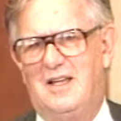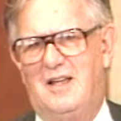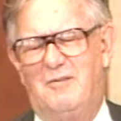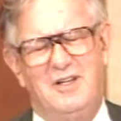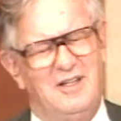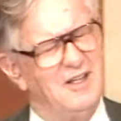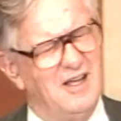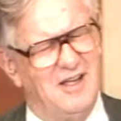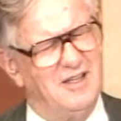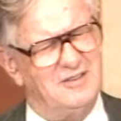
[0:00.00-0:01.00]
and really
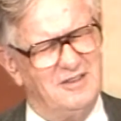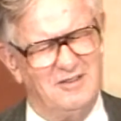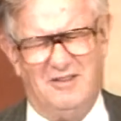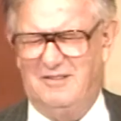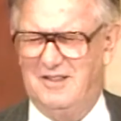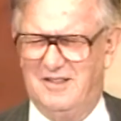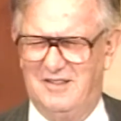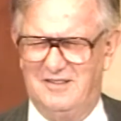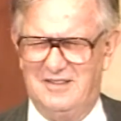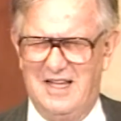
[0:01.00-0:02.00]
I still don't
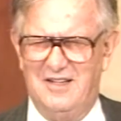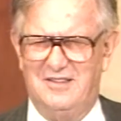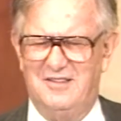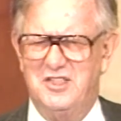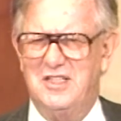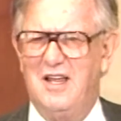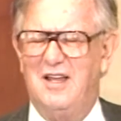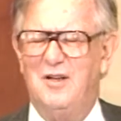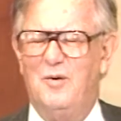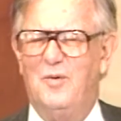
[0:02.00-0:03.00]
understand it to this
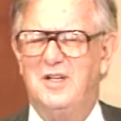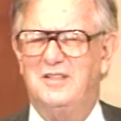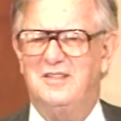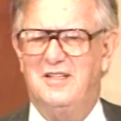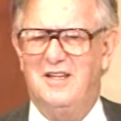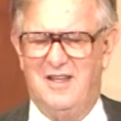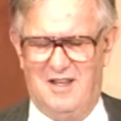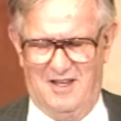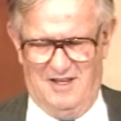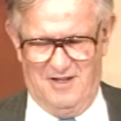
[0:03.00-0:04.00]
day, was
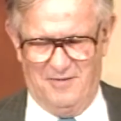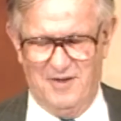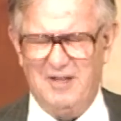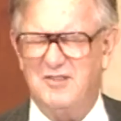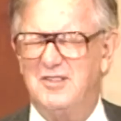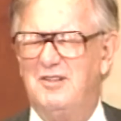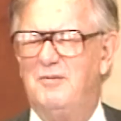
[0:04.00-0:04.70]
the frequency